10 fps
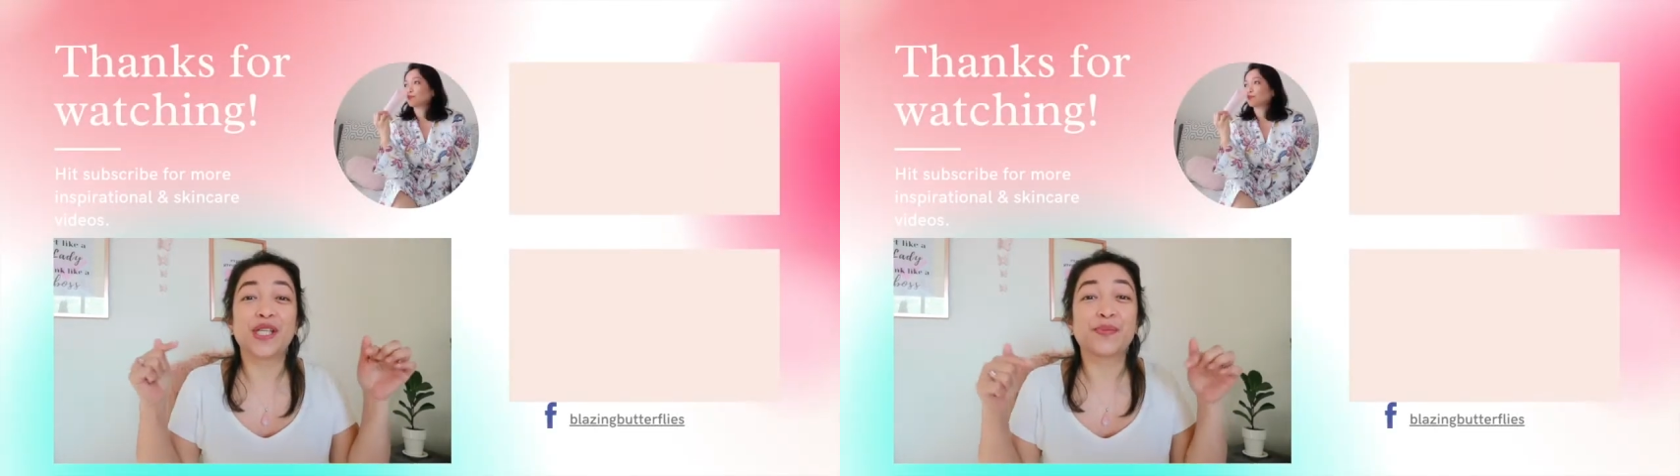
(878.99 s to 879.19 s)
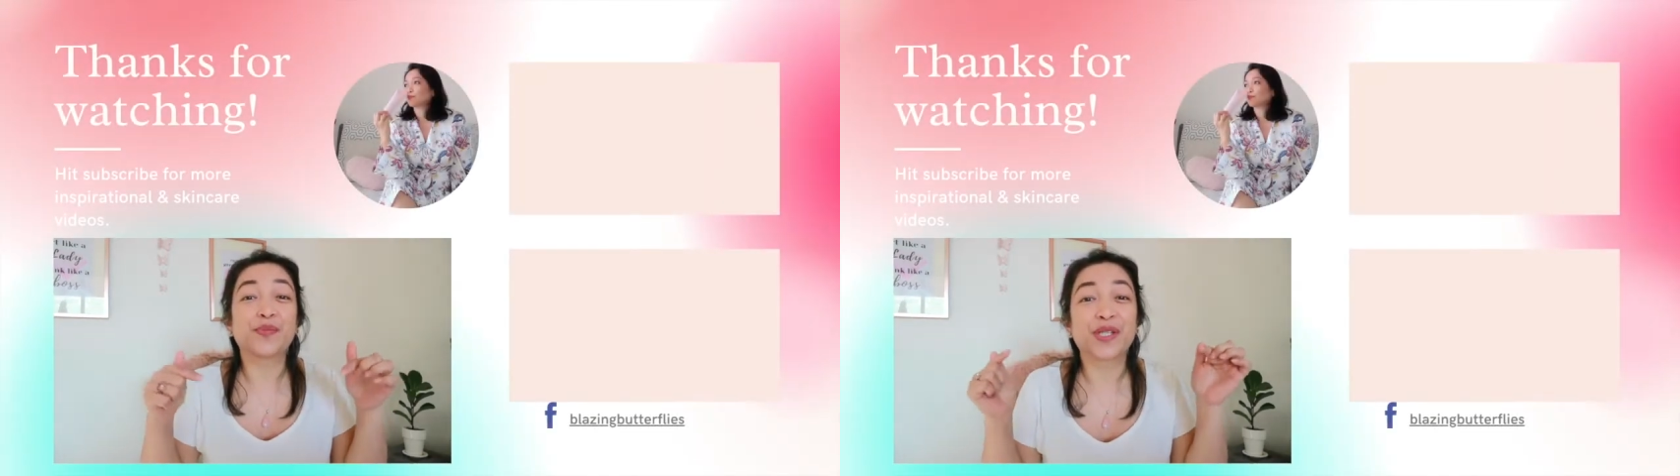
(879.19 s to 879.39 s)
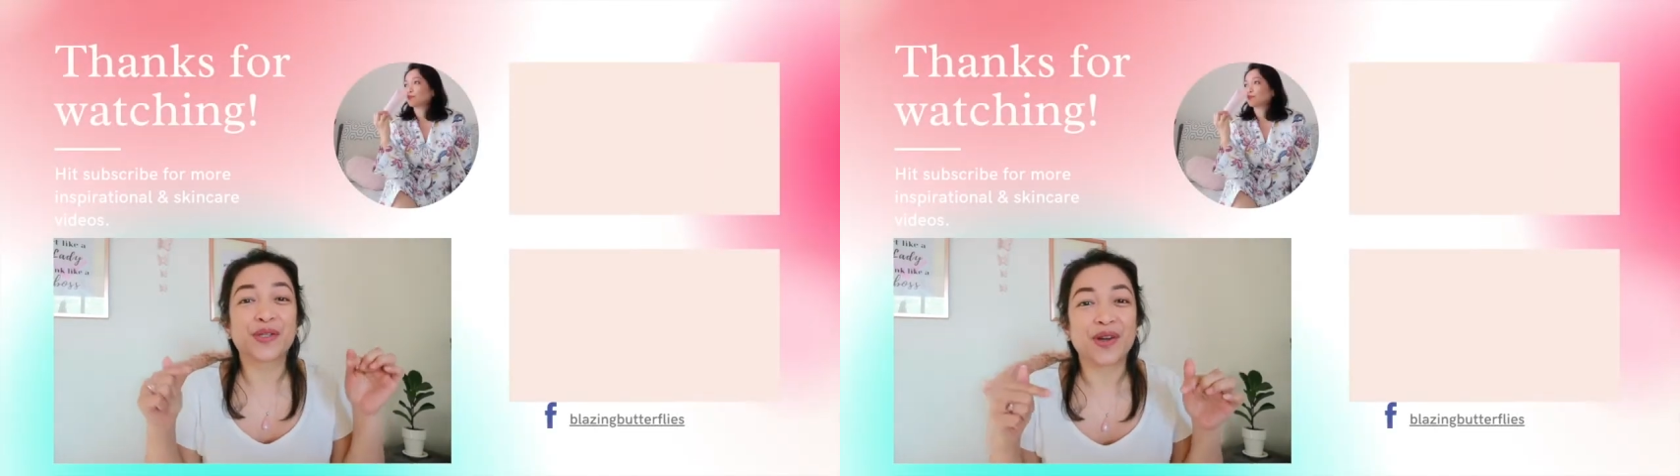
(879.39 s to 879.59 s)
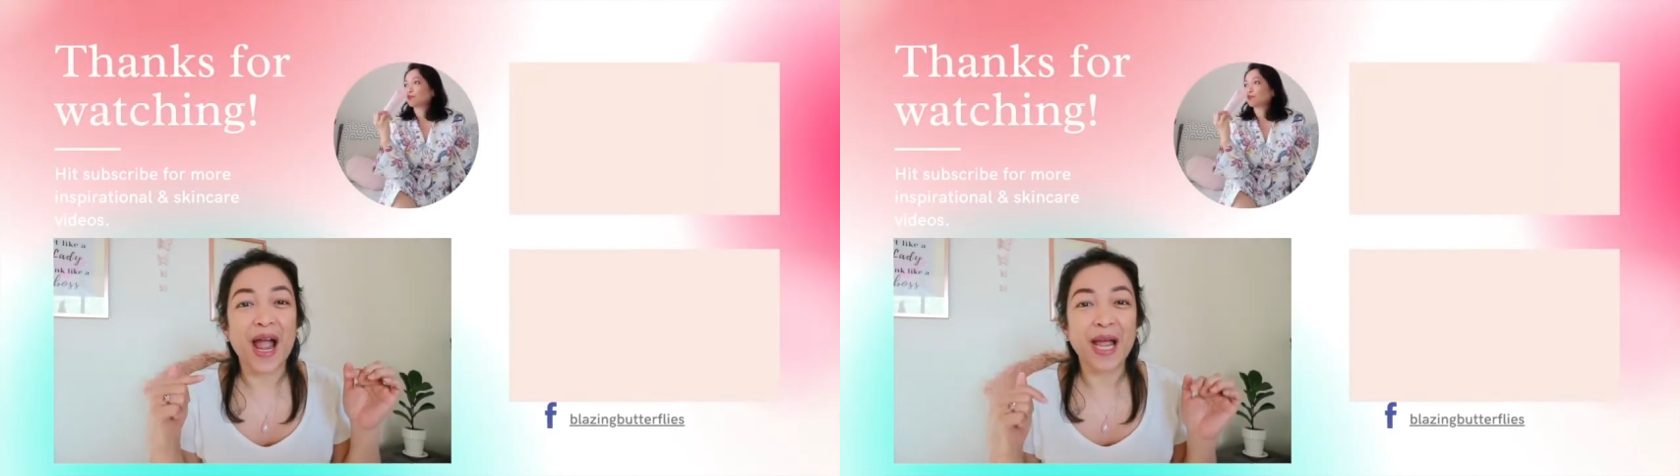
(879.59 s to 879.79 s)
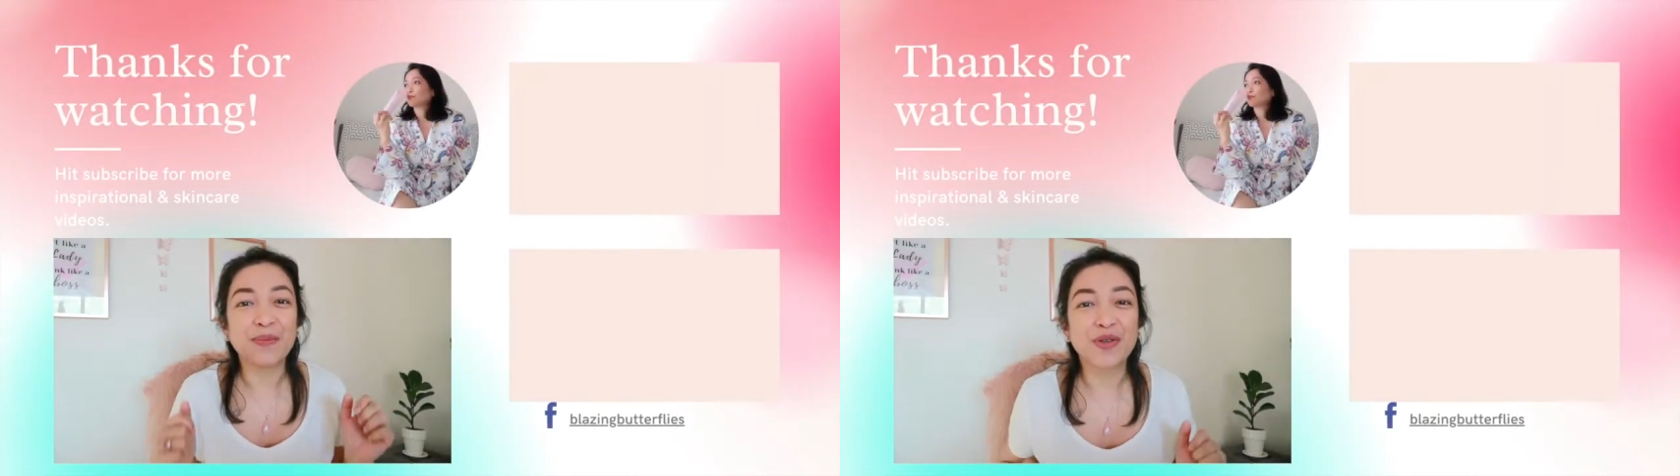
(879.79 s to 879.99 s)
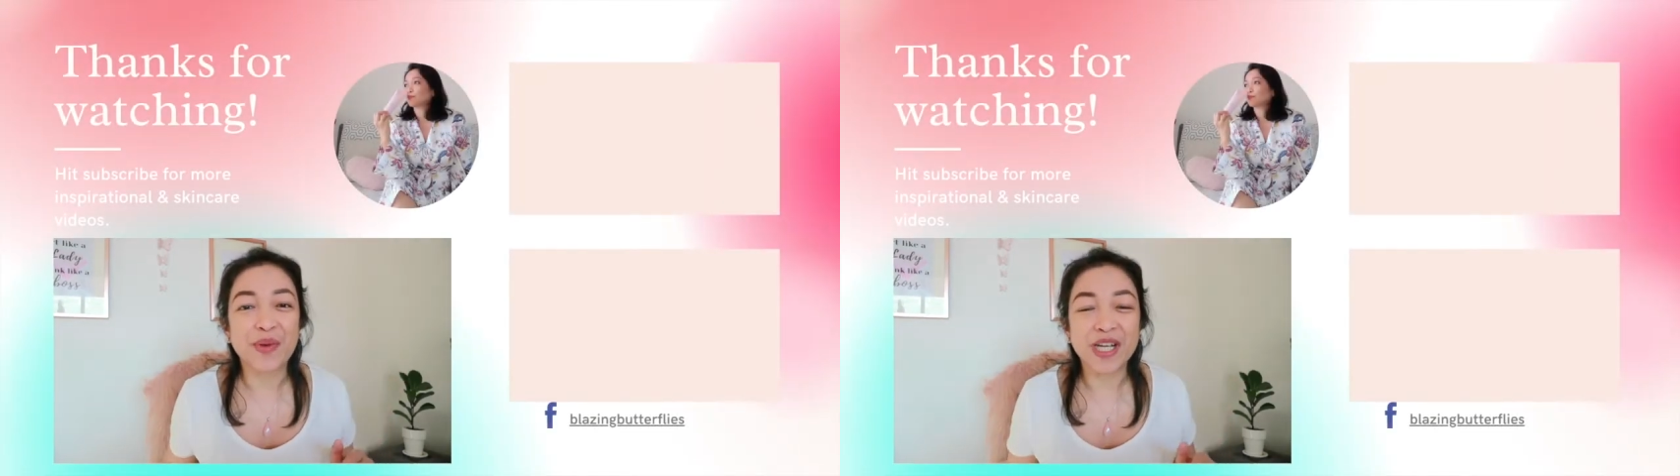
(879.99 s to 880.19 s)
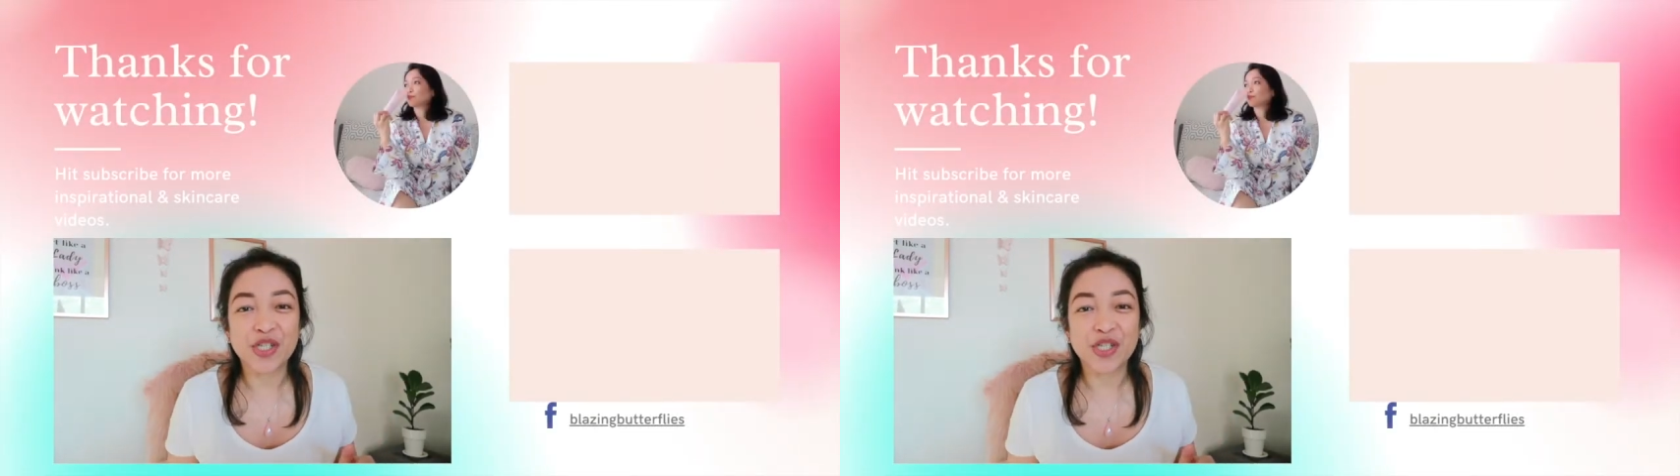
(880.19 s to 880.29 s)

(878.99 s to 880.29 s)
subscribe to my